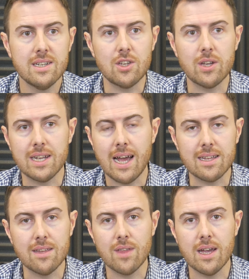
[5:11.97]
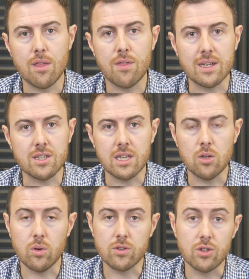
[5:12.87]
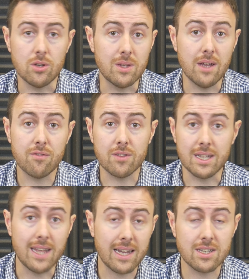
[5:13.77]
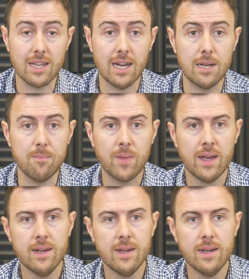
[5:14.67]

You can add in there the things that you want to do differently next time.